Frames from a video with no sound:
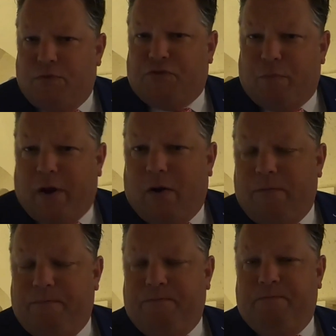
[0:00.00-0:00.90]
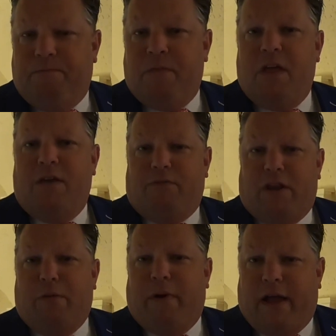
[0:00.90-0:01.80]
Mr. Mayor, if you
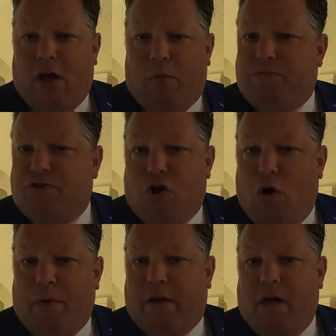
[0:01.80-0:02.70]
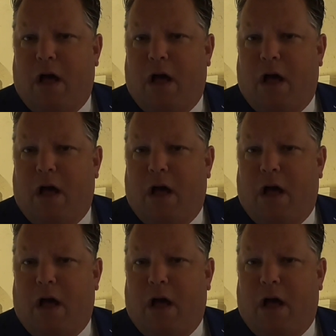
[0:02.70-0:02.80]
need my help, just call me.